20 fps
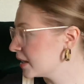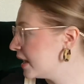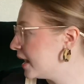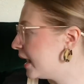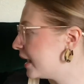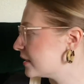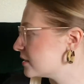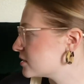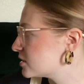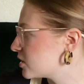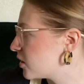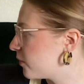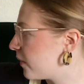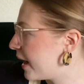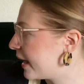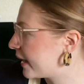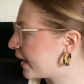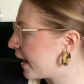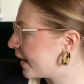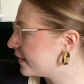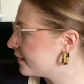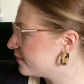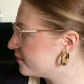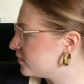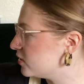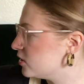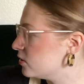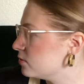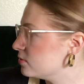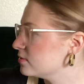And so I kind of
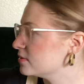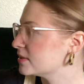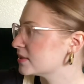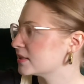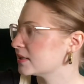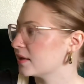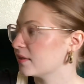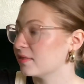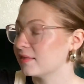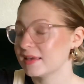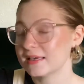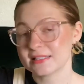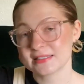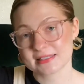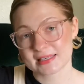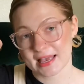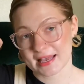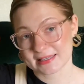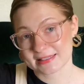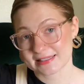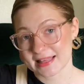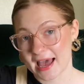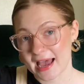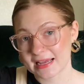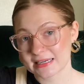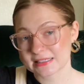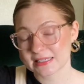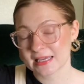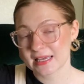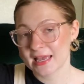used this as
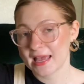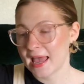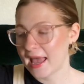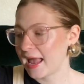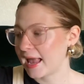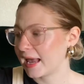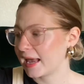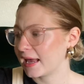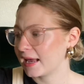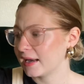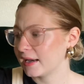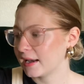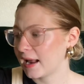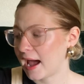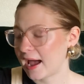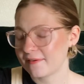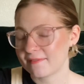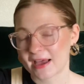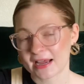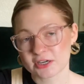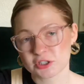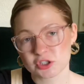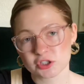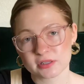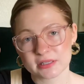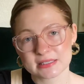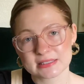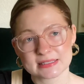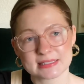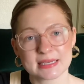that. And I've actually
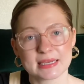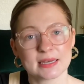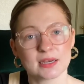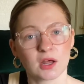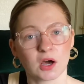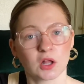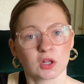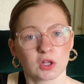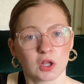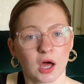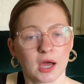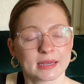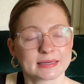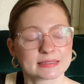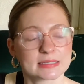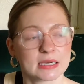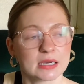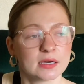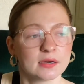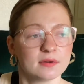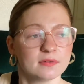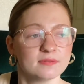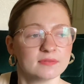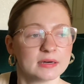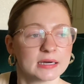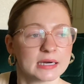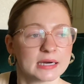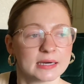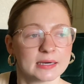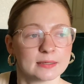seen a lot of
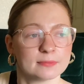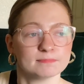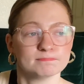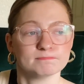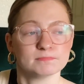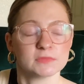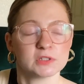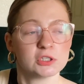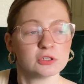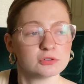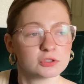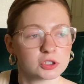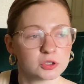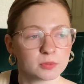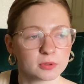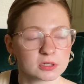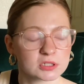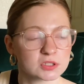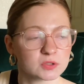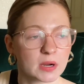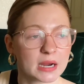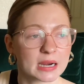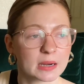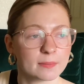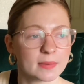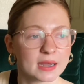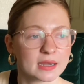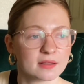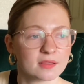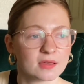YouTubers
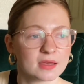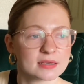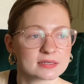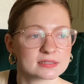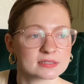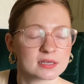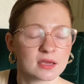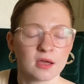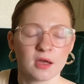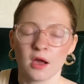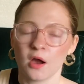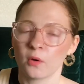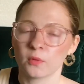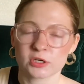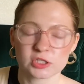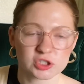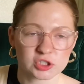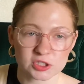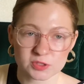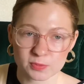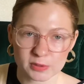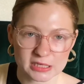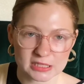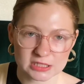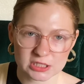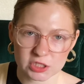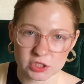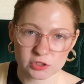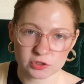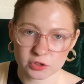recommend this, which just because a
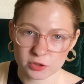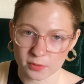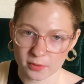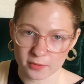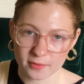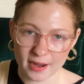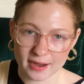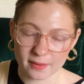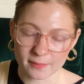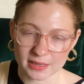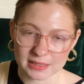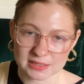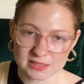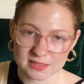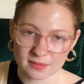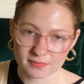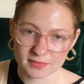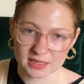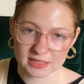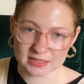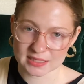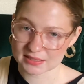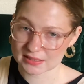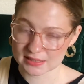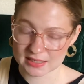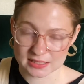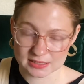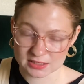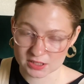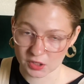YouTuber recommends something doesn't
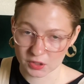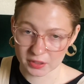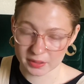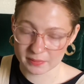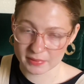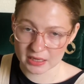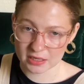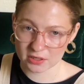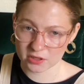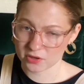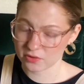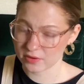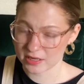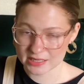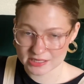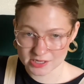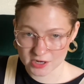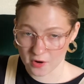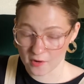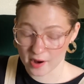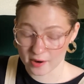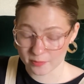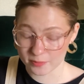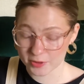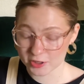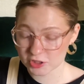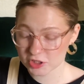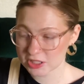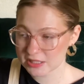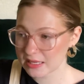necessarily mean you need to go out and
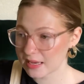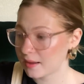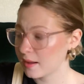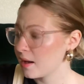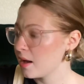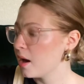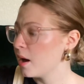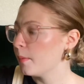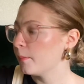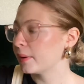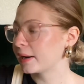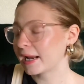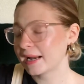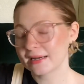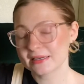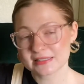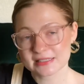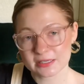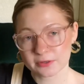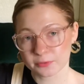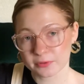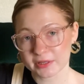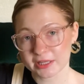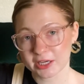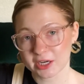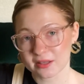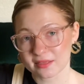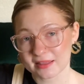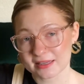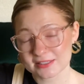purchase it. But I had seen really
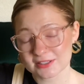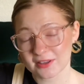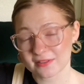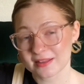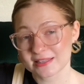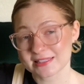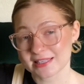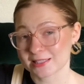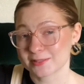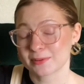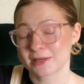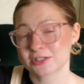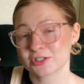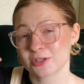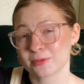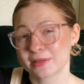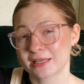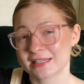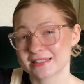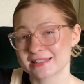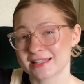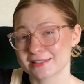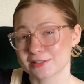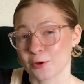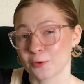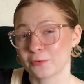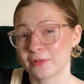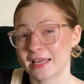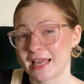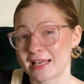good things on this, especially because this
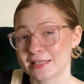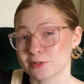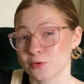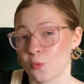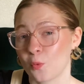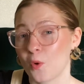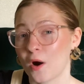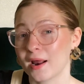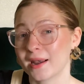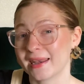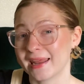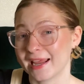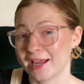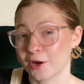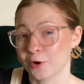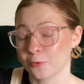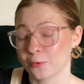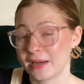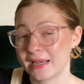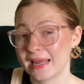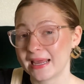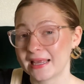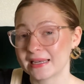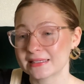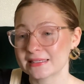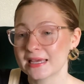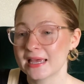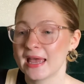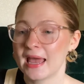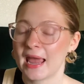only has one ingredient,
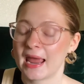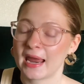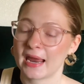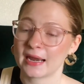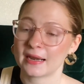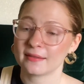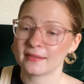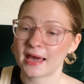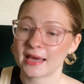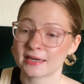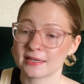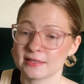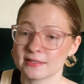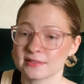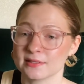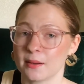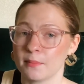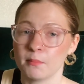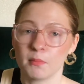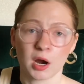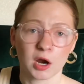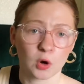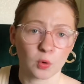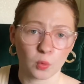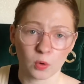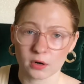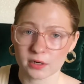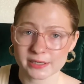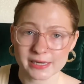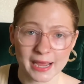and that is
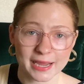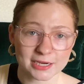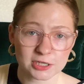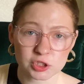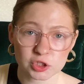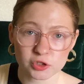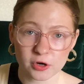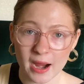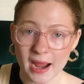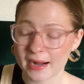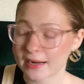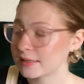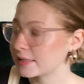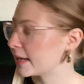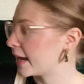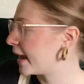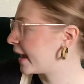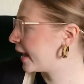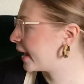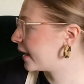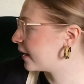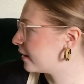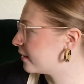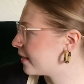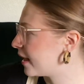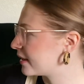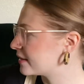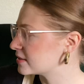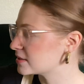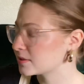mugwort extract. And
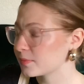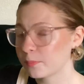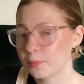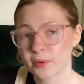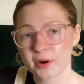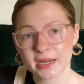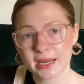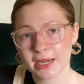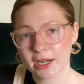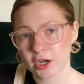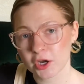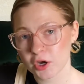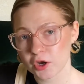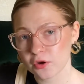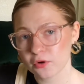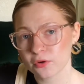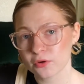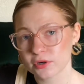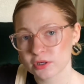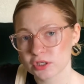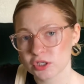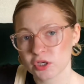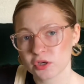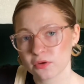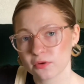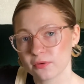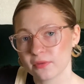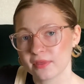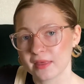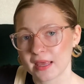that is pretty new
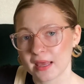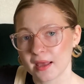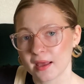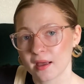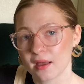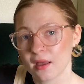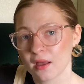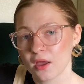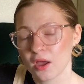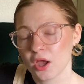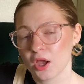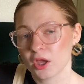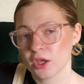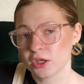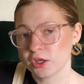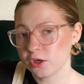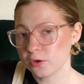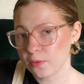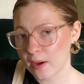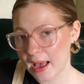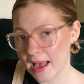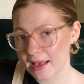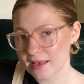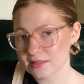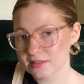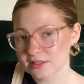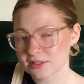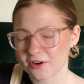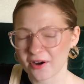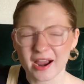to the
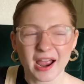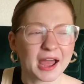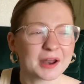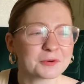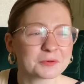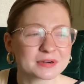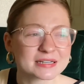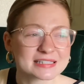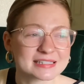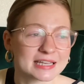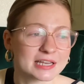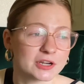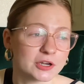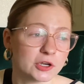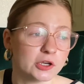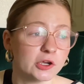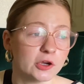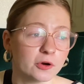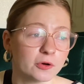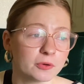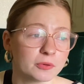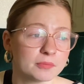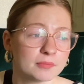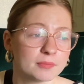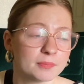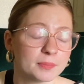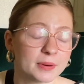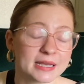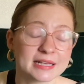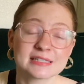US, or I don't want to say new,
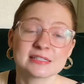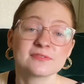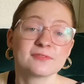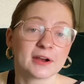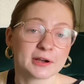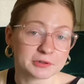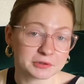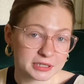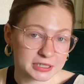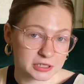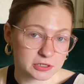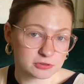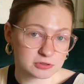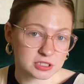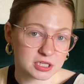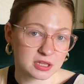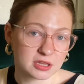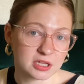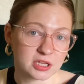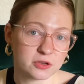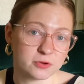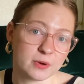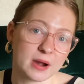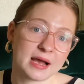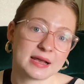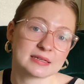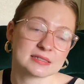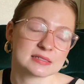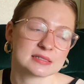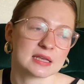but it's fairly new to the
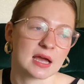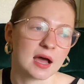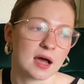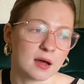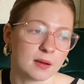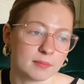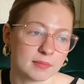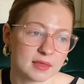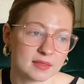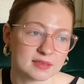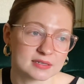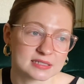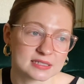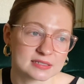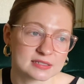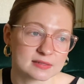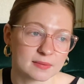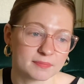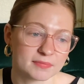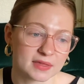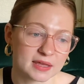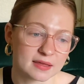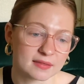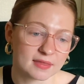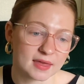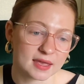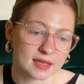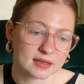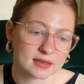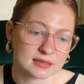US. This is something
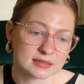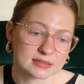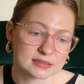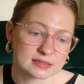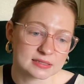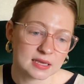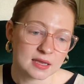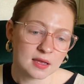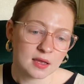that is